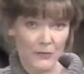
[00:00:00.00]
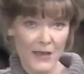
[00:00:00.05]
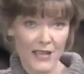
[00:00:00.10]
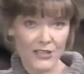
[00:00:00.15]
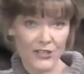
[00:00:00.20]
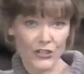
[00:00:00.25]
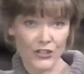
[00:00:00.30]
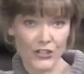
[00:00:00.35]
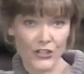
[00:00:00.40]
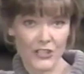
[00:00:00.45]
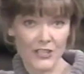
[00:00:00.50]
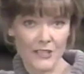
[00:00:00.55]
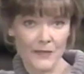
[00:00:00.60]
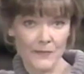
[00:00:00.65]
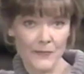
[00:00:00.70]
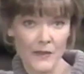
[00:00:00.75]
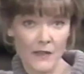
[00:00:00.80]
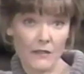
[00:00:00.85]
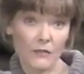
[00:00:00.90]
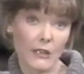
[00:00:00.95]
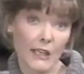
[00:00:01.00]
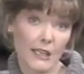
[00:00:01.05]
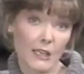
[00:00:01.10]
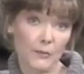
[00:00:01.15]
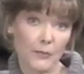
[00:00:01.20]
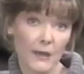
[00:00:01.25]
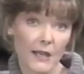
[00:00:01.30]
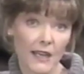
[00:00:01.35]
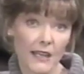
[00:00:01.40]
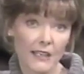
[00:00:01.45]
messages, like
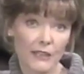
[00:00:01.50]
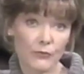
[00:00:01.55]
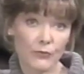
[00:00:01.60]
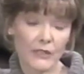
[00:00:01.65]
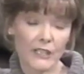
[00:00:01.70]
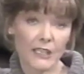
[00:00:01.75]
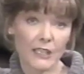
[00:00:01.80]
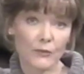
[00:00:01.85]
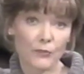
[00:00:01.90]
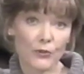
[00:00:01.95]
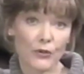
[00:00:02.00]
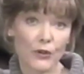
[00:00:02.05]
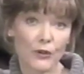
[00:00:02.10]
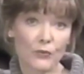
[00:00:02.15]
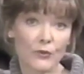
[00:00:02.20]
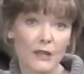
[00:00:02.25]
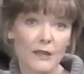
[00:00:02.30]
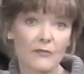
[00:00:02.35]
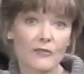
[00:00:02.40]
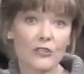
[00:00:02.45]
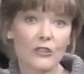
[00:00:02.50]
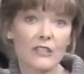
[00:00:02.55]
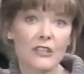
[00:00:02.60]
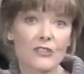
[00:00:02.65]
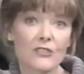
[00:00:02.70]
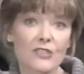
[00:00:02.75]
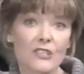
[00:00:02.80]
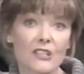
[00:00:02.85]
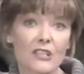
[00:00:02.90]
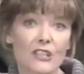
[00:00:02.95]
a pilot reading program for
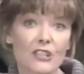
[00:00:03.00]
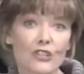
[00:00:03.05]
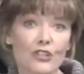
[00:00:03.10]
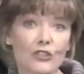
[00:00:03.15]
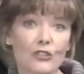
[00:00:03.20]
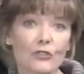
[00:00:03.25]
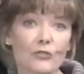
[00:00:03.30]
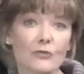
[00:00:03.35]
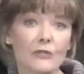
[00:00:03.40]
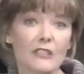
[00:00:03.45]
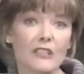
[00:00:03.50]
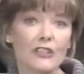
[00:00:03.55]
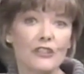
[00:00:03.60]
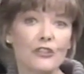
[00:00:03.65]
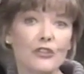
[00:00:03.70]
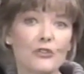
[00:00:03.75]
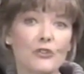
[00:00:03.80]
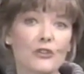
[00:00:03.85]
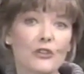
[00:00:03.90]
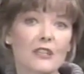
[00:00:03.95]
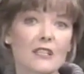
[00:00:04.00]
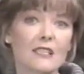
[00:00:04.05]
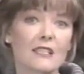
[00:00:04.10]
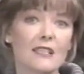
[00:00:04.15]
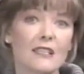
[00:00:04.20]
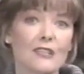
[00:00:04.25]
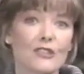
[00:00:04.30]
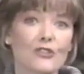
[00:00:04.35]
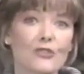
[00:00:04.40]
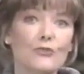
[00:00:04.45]
inner-city children in a New York
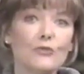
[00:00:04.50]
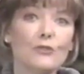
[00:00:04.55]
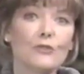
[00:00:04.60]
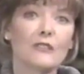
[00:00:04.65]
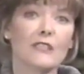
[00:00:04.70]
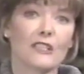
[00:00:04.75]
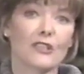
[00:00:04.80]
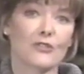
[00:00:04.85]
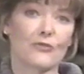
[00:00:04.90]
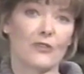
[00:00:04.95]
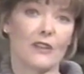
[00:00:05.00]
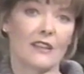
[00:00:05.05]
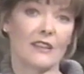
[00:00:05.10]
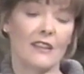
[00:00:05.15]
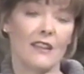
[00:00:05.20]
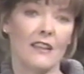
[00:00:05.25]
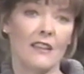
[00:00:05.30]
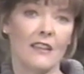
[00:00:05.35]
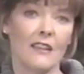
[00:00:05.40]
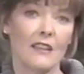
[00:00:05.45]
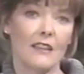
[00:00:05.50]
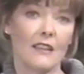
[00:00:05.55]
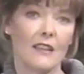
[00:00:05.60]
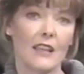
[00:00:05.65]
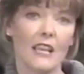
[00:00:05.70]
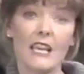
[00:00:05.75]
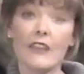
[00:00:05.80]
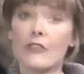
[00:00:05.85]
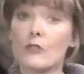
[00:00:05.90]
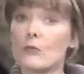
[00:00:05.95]
City school district.
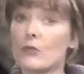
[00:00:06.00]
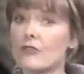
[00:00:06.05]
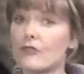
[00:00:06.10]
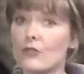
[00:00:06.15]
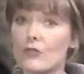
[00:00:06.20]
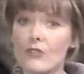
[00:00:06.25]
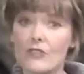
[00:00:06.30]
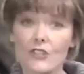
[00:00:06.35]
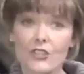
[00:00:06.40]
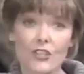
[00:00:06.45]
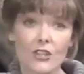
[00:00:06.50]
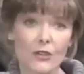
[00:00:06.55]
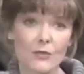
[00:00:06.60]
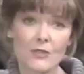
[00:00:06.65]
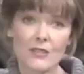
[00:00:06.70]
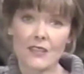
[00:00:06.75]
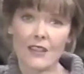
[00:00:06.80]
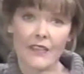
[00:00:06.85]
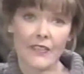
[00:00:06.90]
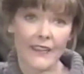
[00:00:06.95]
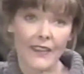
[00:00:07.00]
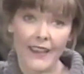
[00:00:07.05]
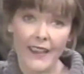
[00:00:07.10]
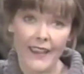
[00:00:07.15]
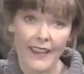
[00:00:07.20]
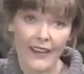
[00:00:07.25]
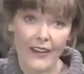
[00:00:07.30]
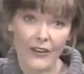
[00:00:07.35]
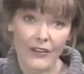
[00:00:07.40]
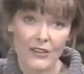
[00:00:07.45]
Even before the show was on the
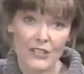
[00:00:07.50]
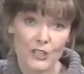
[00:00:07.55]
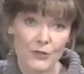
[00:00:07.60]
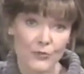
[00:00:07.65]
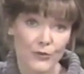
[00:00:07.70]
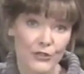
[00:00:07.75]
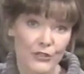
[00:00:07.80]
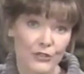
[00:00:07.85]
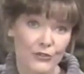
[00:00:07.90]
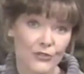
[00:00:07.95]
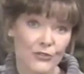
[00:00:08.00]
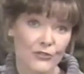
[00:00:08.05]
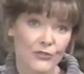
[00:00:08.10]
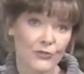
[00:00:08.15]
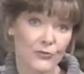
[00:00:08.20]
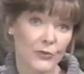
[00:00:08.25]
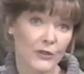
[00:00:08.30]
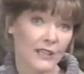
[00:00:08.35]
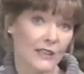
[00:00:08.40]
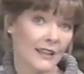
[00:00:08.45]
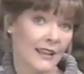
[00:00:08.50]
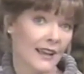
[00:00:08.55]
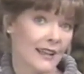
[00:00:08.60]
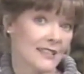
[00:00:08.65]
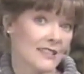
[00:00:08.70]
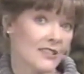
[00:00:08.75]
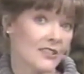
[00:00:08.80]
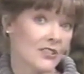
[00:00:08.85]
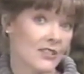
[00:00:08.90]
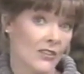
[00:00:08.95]
air, its producers
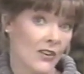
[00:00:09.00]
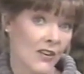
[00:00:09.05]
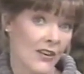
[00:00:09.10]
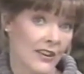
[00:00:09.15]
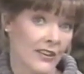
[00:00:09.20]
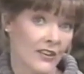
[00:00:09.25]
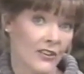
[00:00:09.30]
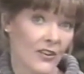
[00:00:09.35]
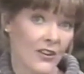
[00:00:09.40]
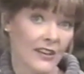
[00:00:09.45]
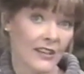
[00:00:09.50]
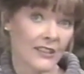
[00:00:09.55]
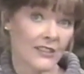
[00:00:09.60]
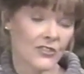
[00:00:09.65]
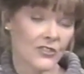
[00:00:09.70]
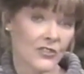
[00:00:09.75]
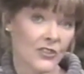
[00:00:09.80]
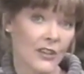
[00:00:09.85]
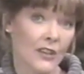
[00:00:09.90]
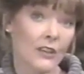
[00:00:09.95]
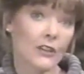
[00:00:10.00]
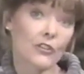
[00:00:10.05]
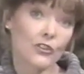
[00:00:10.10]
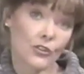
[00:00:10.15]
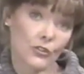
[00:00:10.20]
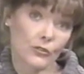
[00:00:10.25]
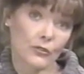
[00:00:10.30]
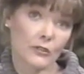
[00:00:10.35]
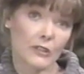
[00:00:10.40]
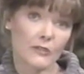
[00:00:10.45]
realized their target audience,
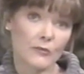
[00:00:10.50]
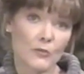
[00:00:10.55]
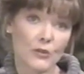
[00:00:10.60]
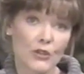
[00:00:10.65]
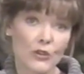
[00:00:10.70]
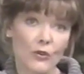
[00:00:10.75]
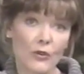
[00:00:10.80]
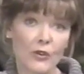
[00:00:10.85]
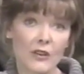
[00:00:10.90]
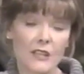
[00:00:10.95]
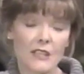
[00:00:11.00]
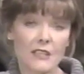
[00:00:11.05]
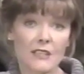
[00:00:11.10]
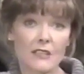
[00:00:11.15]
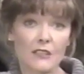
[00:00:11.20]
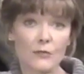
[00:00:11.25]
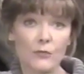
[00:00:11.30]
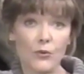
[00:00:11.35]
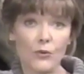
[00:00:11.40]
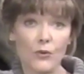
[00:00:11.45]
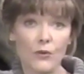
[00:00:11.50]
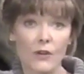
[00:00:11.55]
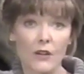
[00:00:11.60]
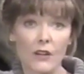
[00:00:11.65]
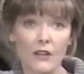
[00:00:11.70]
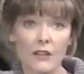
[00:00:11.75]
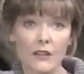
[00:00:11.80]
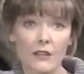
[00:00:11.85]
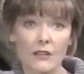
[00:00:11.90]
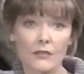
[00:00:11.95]
children of minorities and the
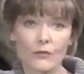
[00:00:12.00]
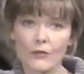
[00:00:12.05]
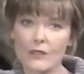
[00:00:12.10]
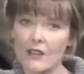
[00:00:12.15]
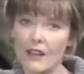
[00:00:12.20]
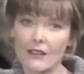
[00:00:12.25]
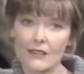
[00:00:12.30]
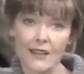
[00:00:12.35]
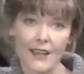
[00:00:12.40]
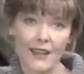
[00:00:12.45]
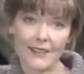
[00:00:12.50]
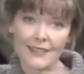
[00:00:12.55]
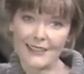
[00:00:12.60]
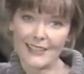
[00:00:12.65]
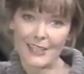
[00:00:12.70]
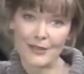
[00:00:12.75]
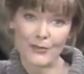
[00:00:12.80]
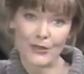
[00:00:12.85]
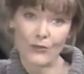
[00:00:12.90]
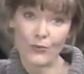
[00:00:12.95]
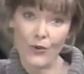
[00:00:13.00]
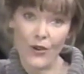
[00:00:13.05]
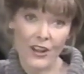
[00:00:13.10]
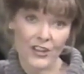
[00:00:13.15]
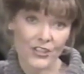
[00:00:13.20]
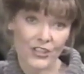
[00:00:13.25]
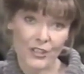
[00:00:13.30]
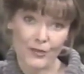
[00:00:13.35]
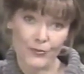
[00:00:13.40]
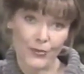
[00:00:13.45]
poor, were not likely to be
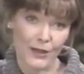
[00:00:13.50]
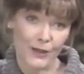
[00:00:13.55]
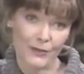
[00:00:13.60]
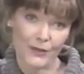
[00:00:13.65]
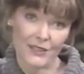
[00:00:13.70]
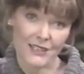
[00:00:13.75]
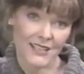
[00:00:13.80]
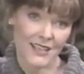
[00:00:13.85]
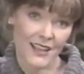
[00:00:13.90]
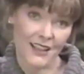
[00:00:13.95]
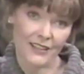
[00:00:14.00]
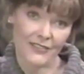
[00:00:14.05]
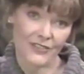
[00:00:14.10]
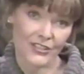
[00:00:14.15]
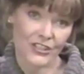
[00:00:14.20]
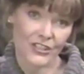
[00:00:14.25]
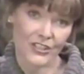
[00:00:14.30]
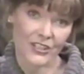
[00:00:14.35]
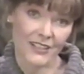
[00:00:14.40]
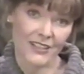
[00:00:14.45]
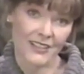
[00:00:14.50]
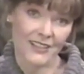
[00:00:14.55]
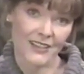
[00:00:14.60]
watching public television.